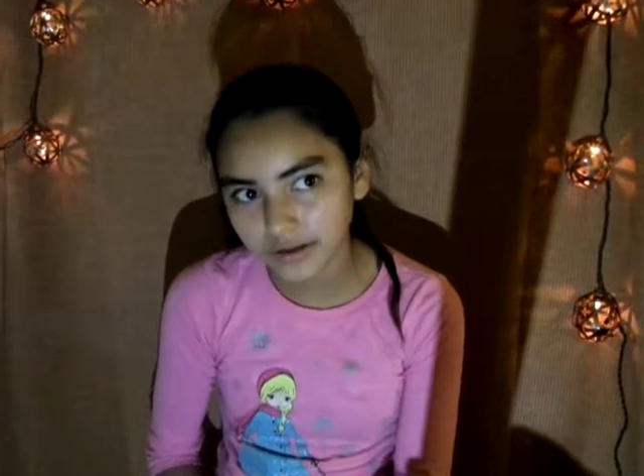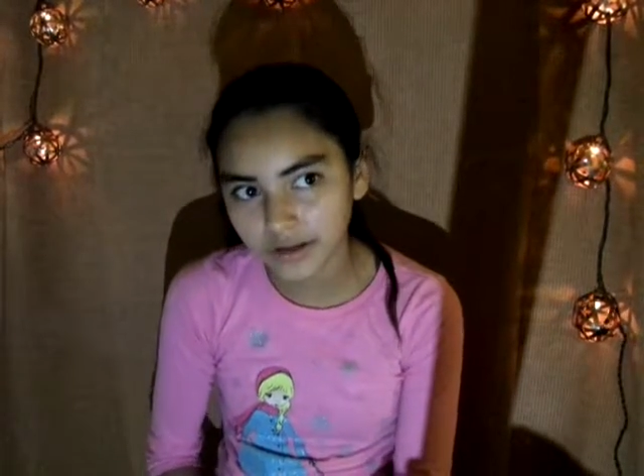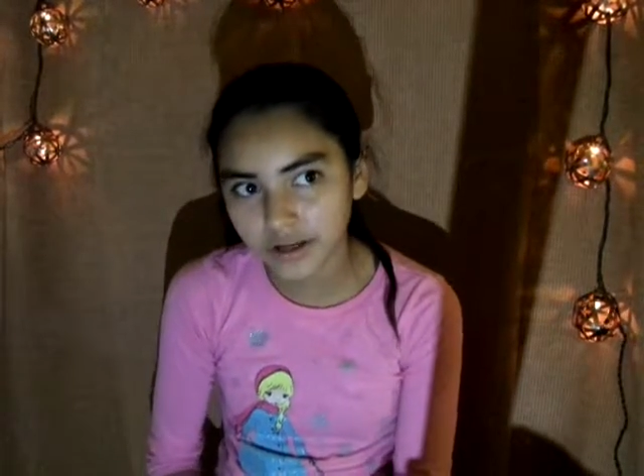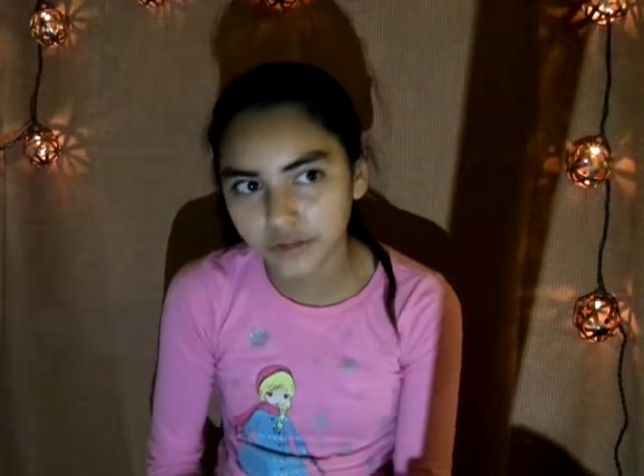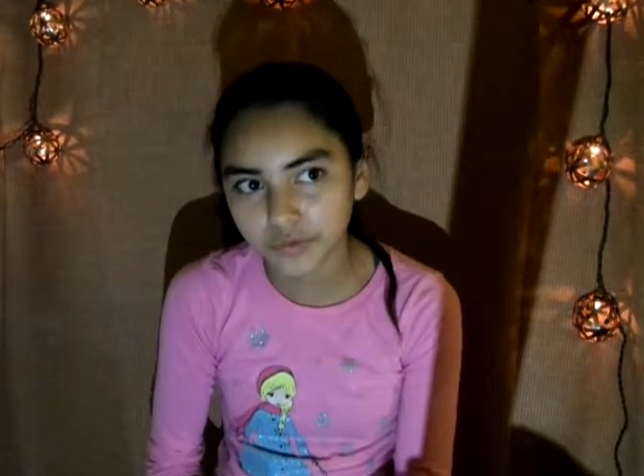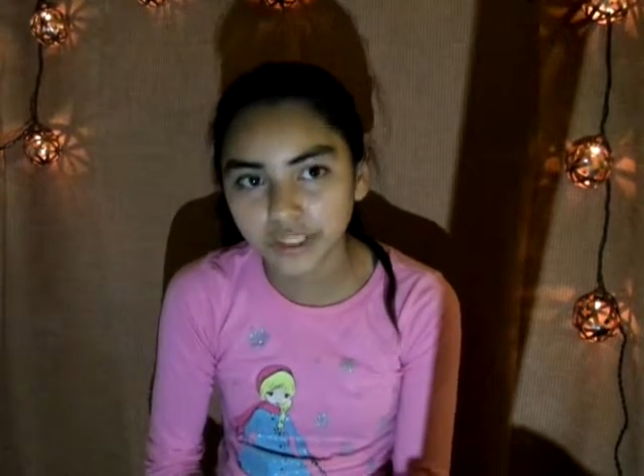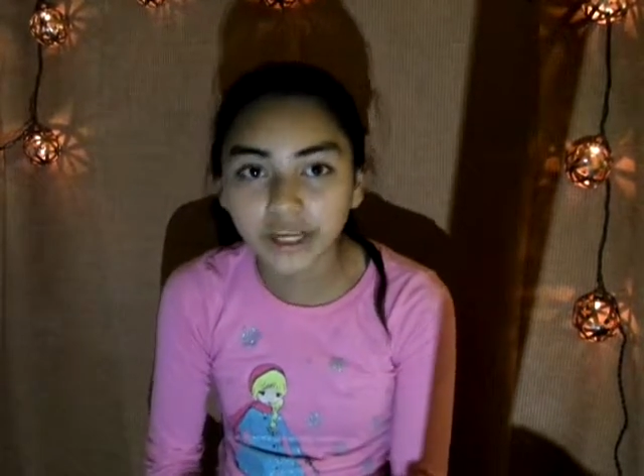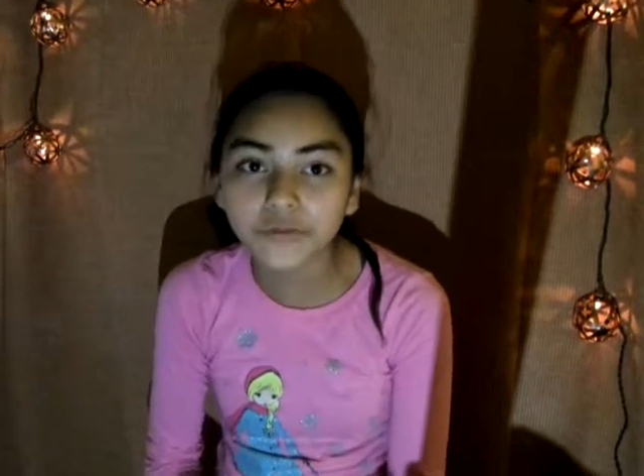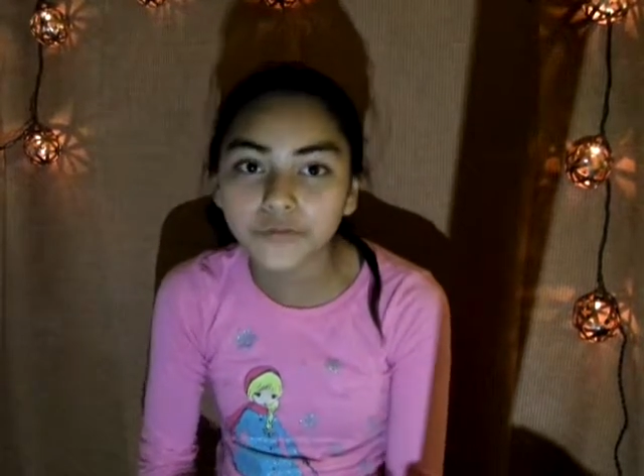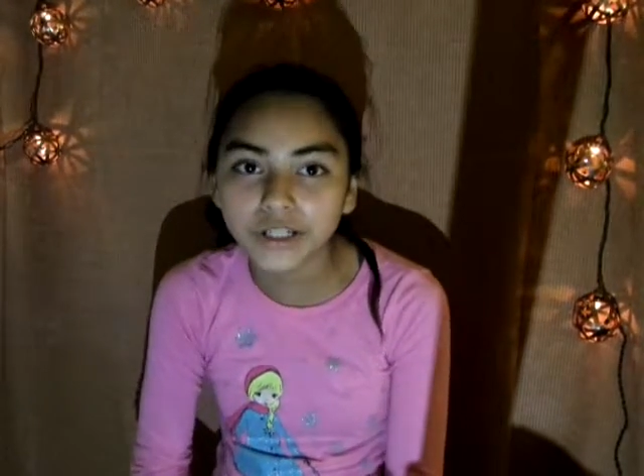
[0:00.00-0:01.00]
Because we
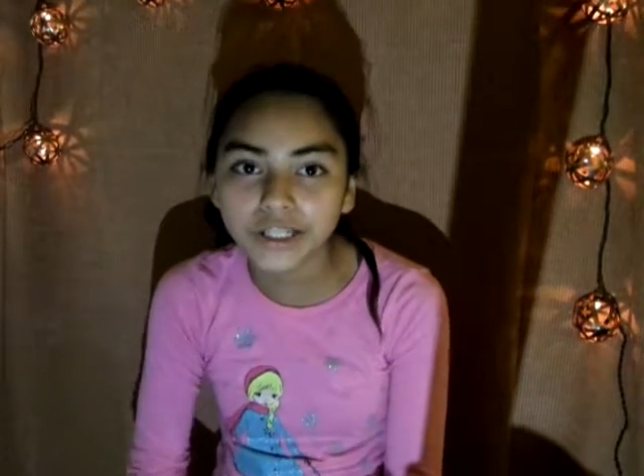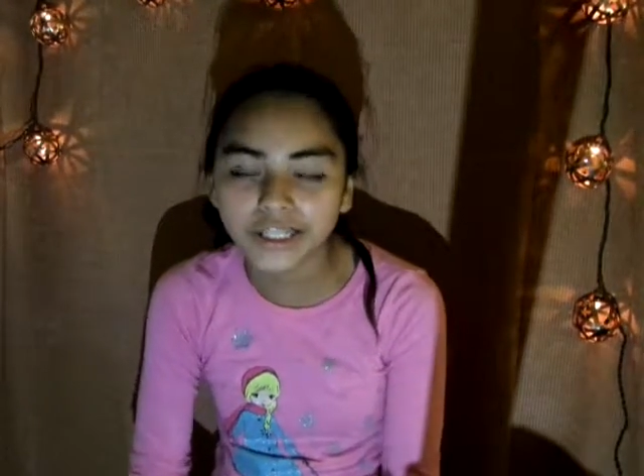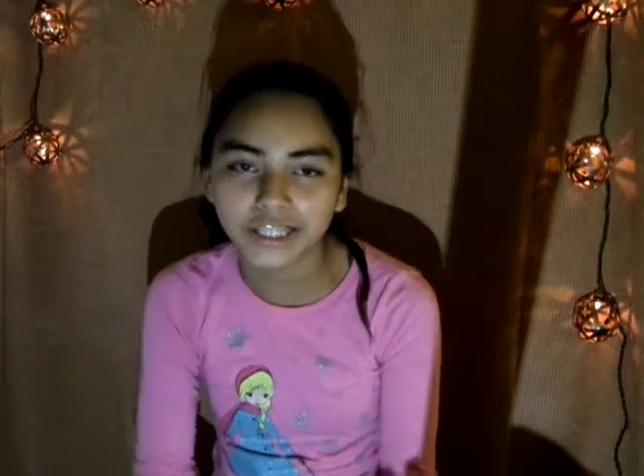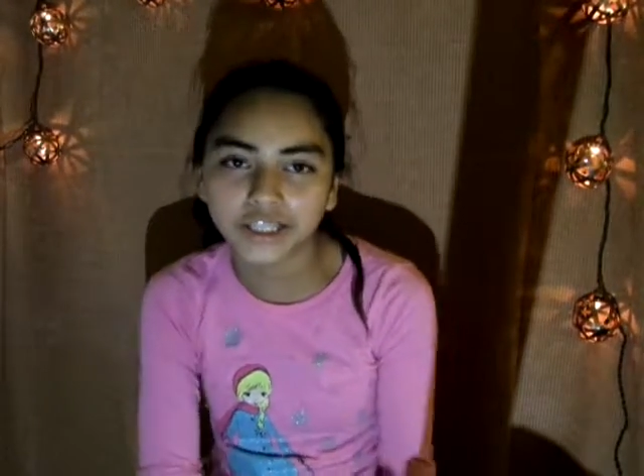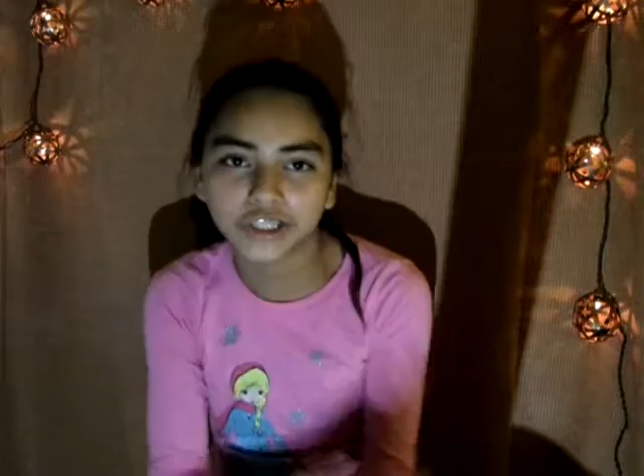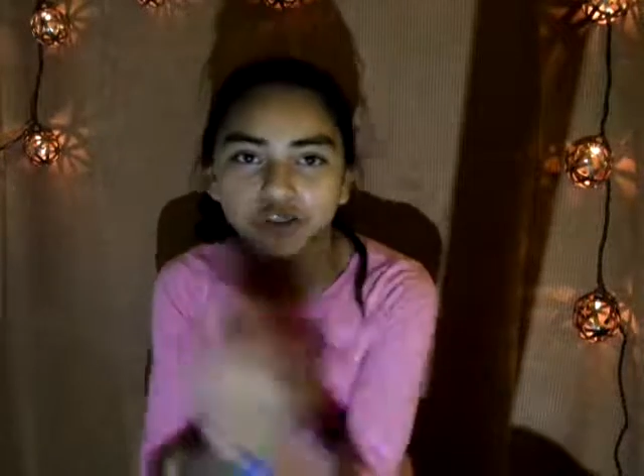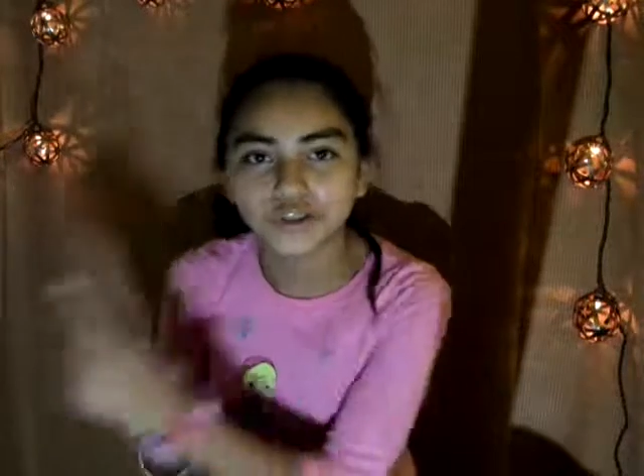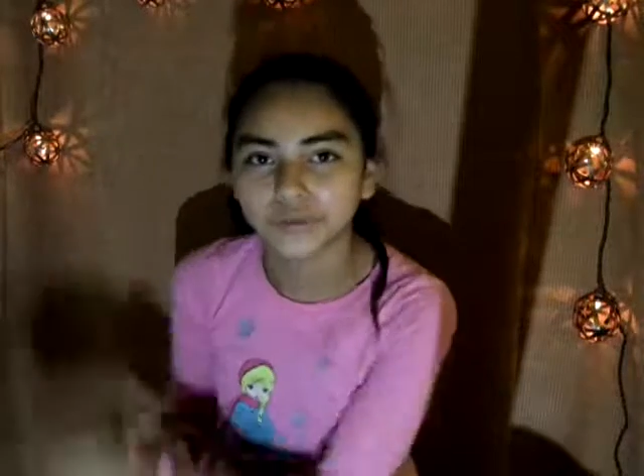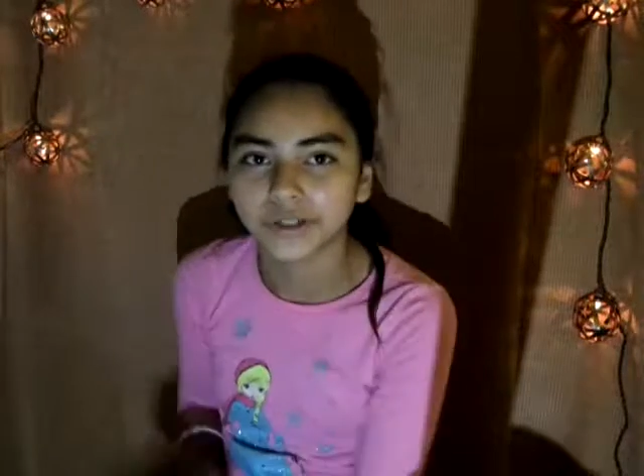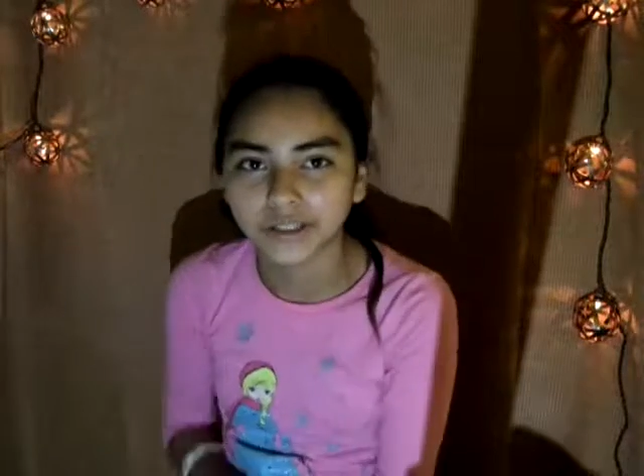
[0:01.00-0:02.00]
think of one and then the
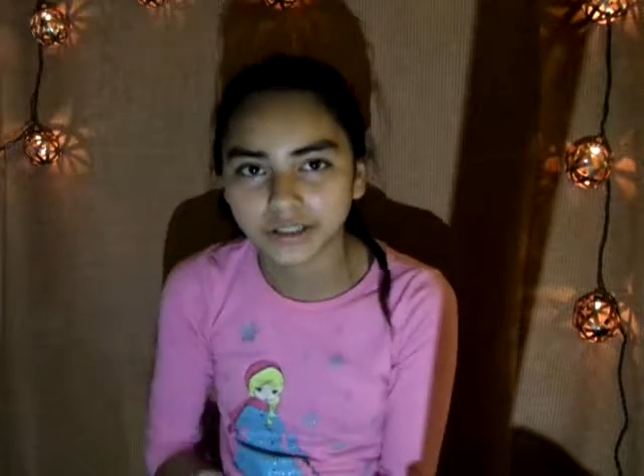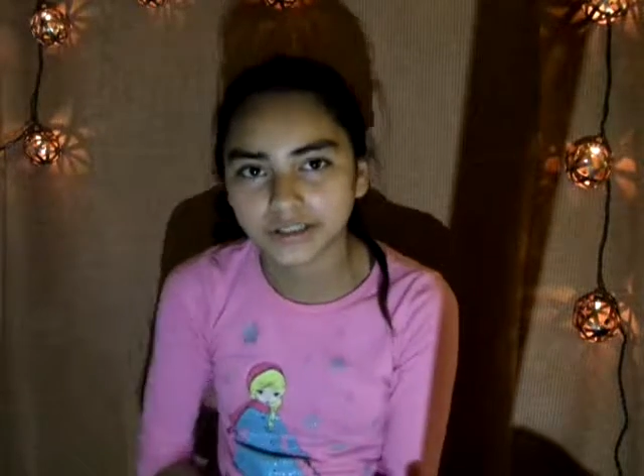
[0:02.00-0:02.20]
YouTuber